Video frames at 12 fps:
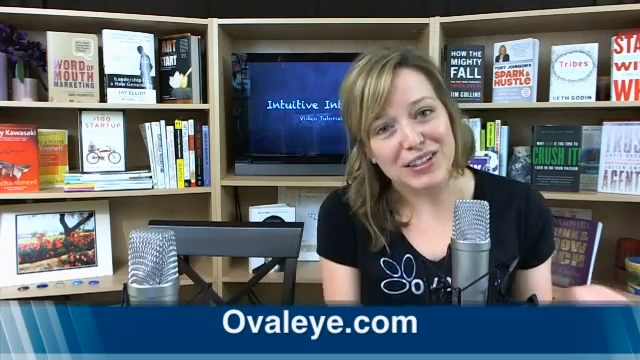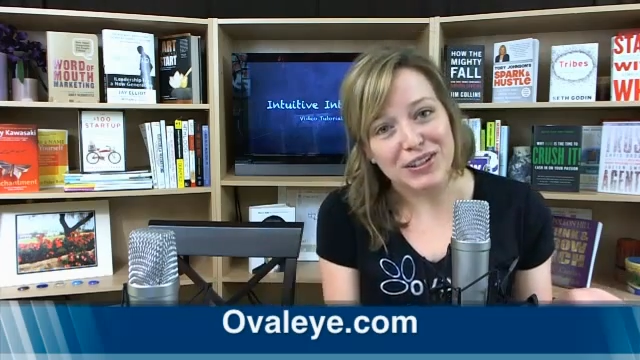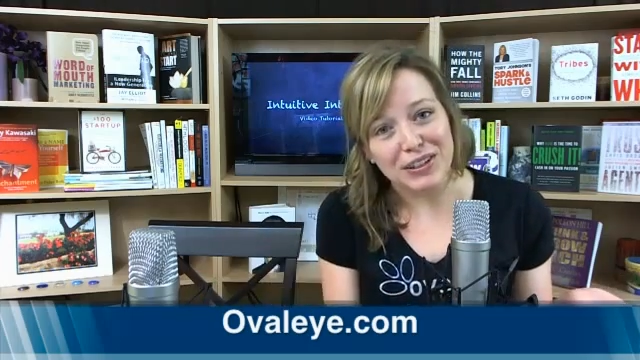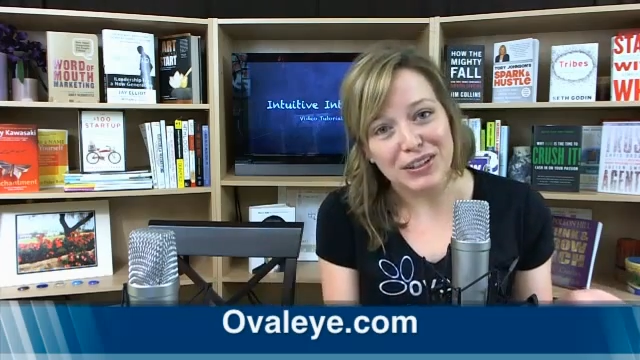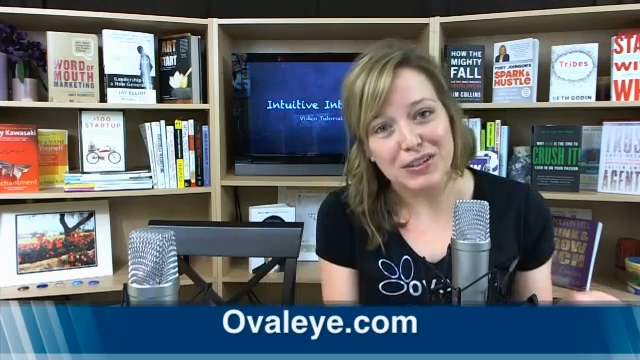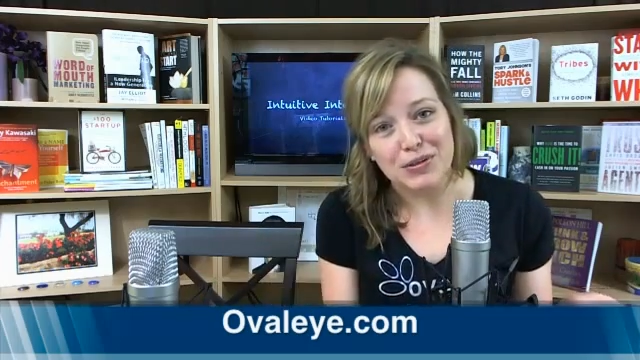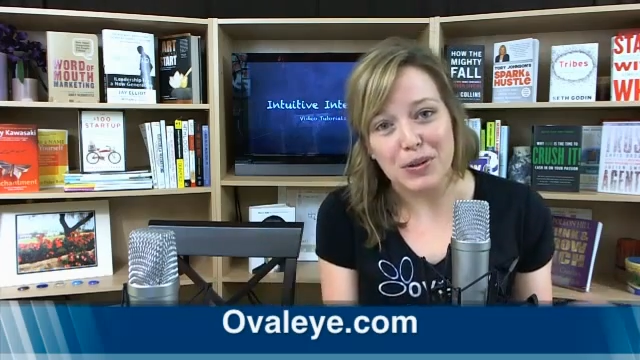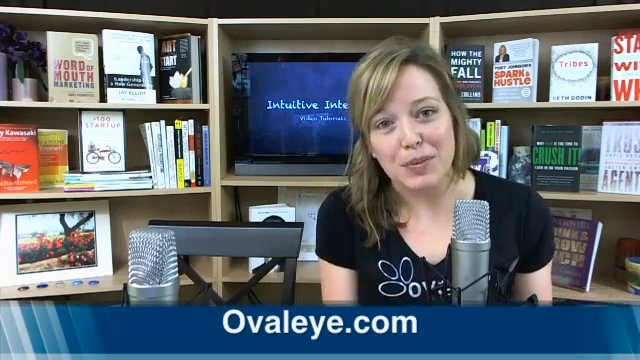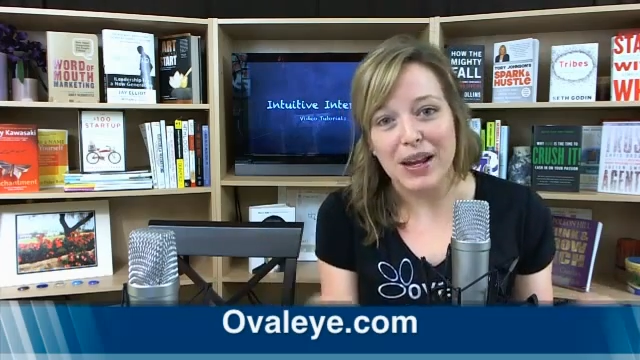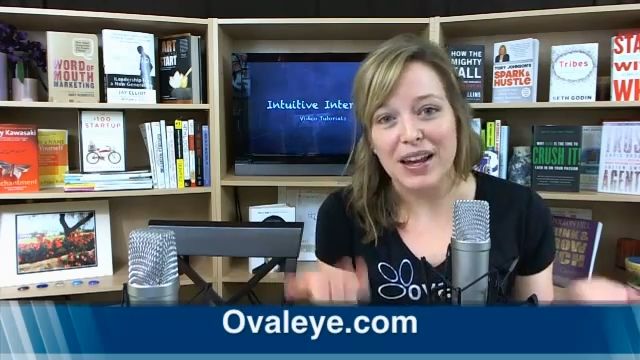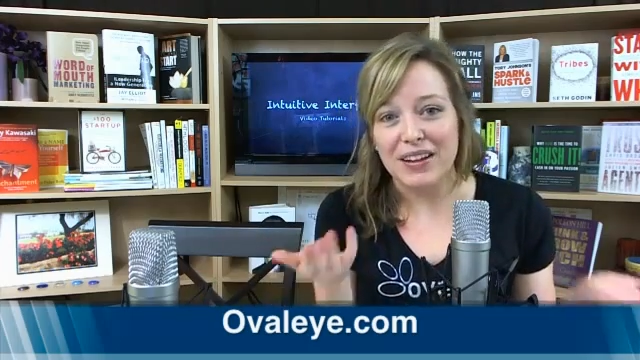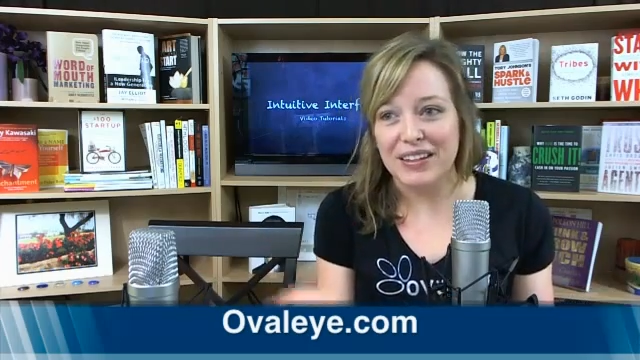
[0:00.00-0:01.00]
into your control
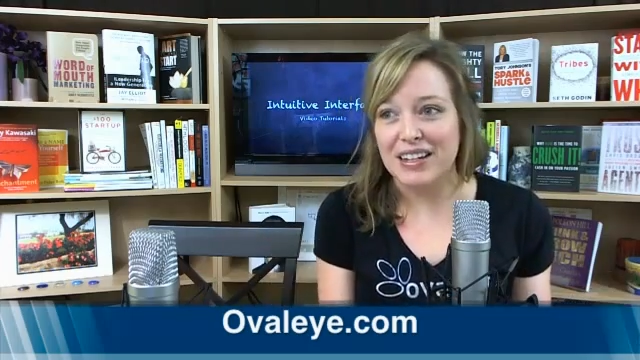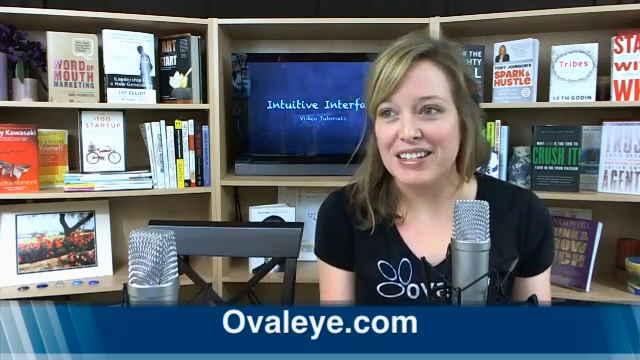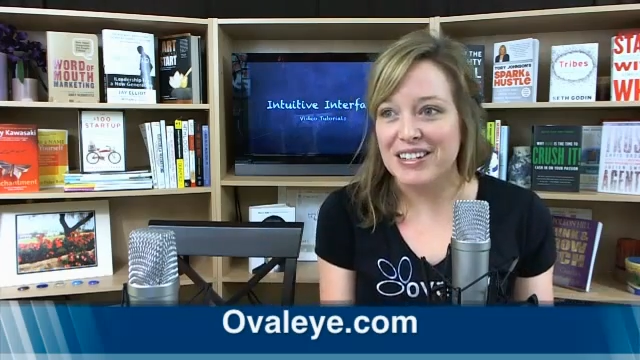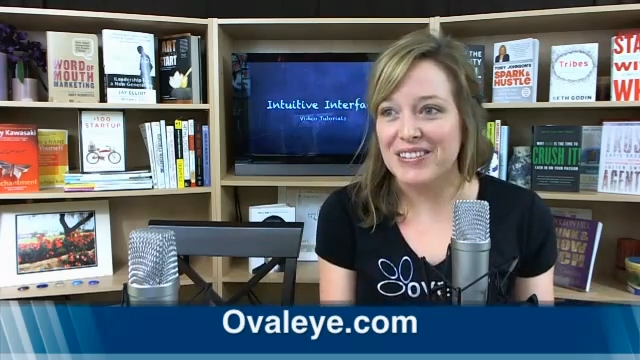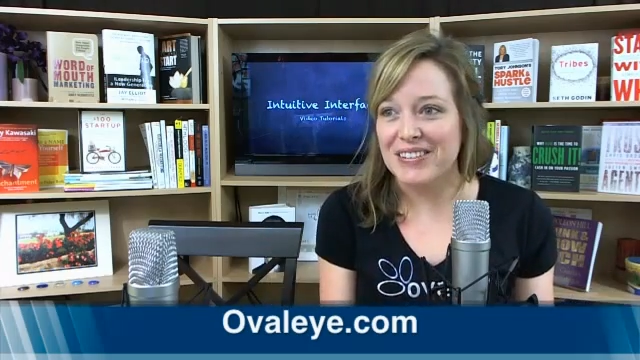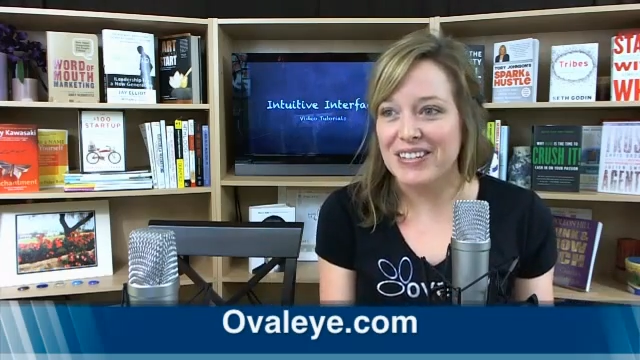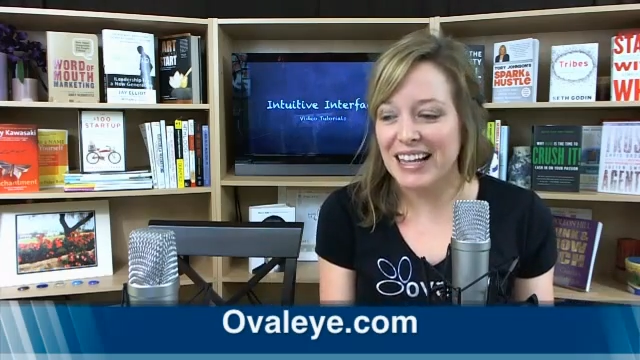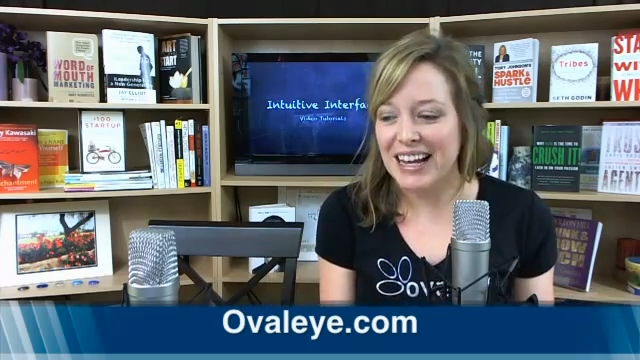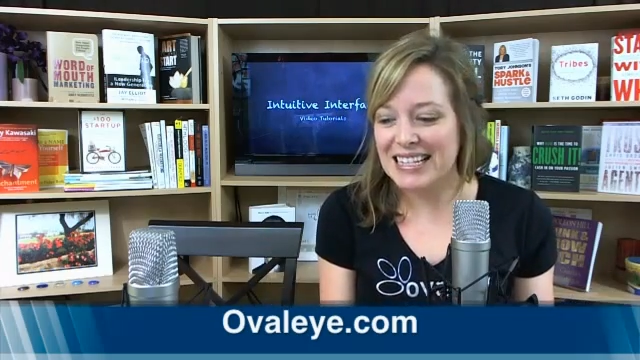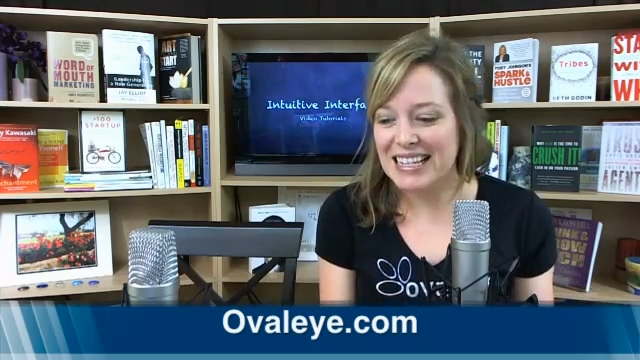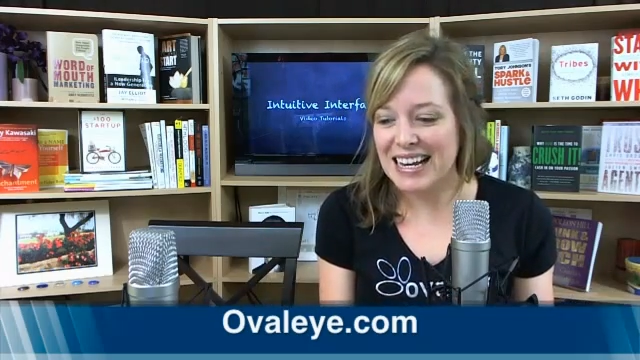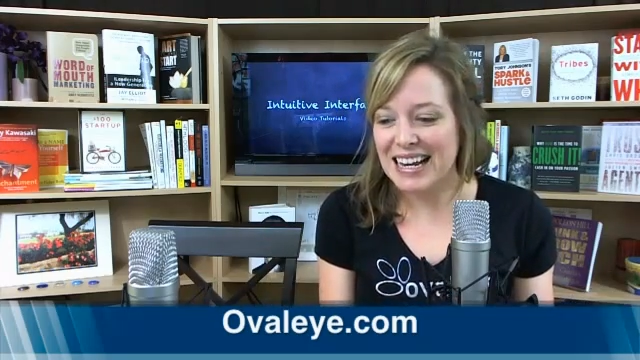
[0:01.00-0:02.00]
panel and
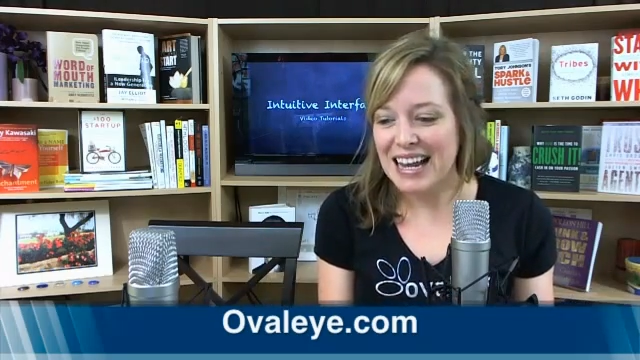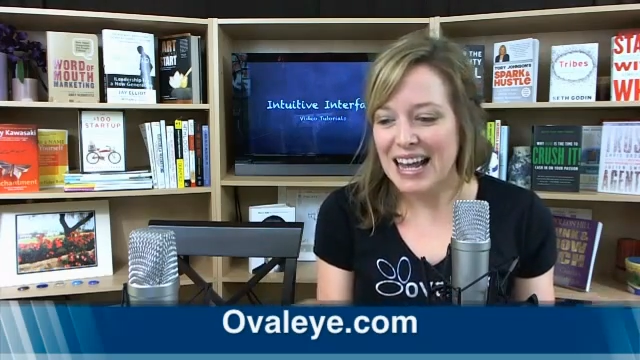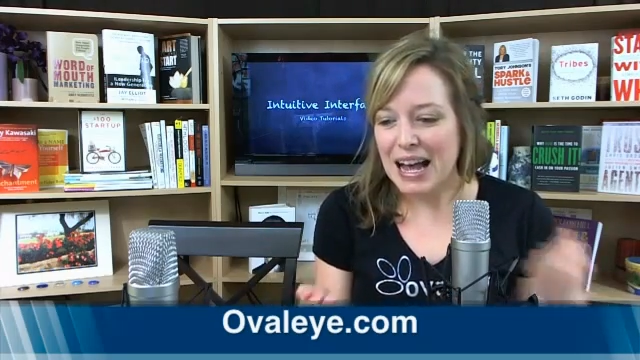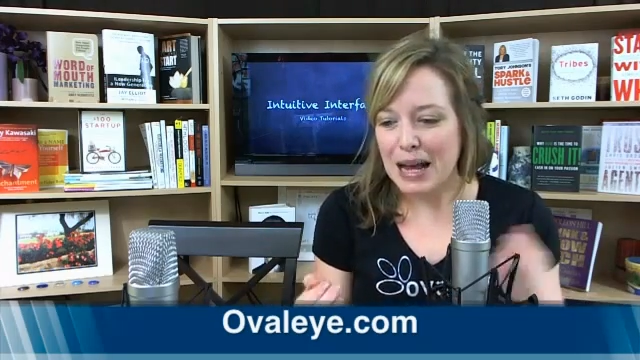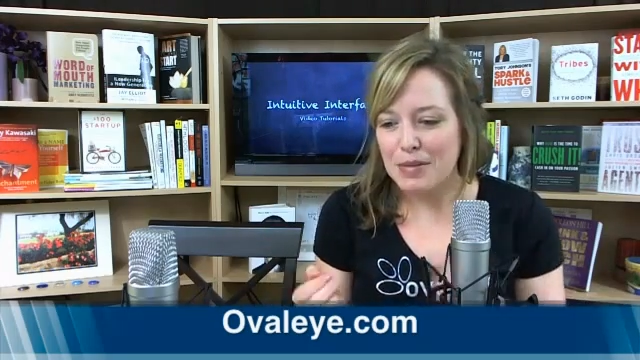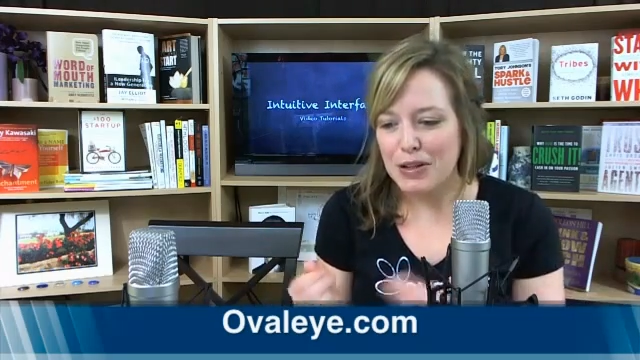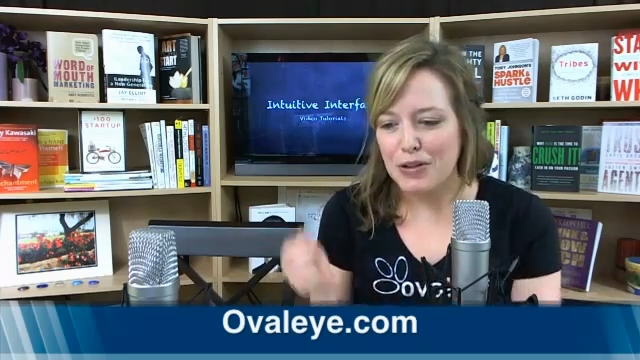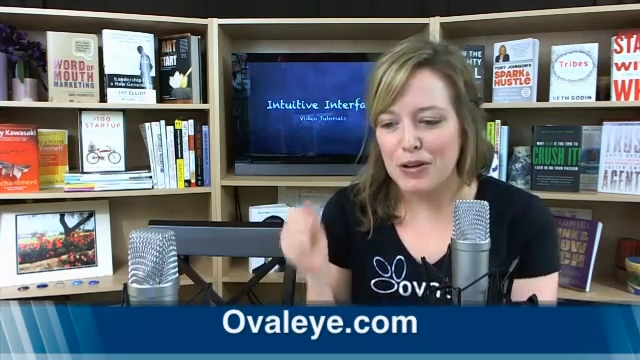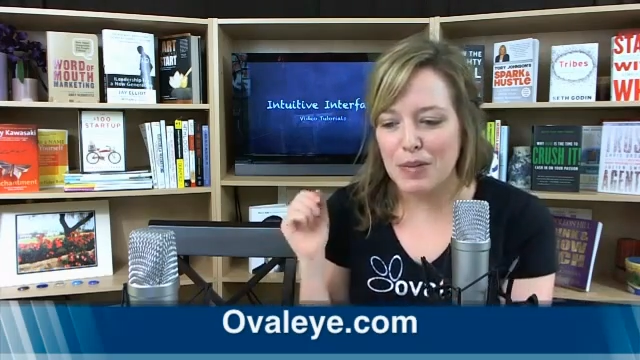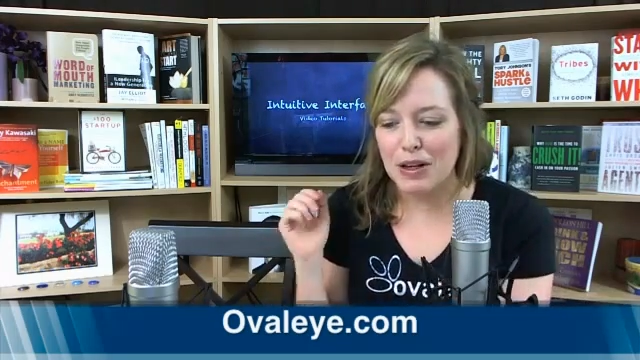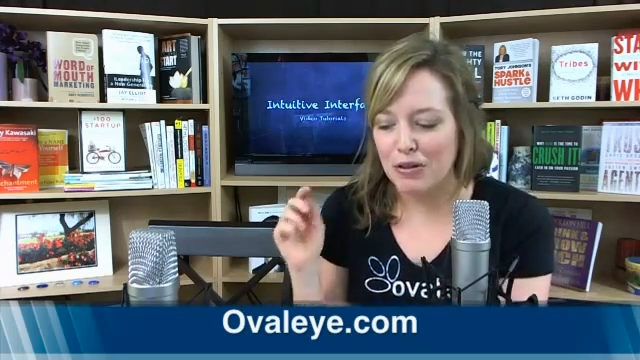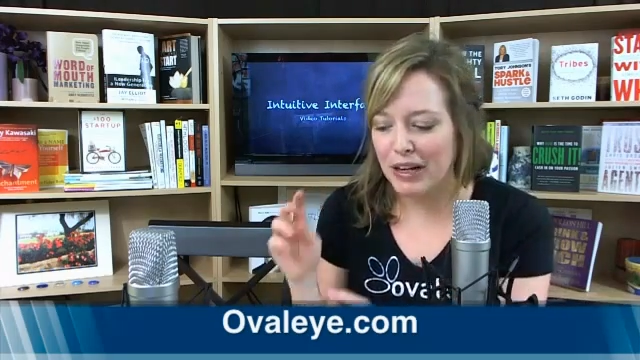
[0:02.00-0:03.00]
utilize it. I mean, you can be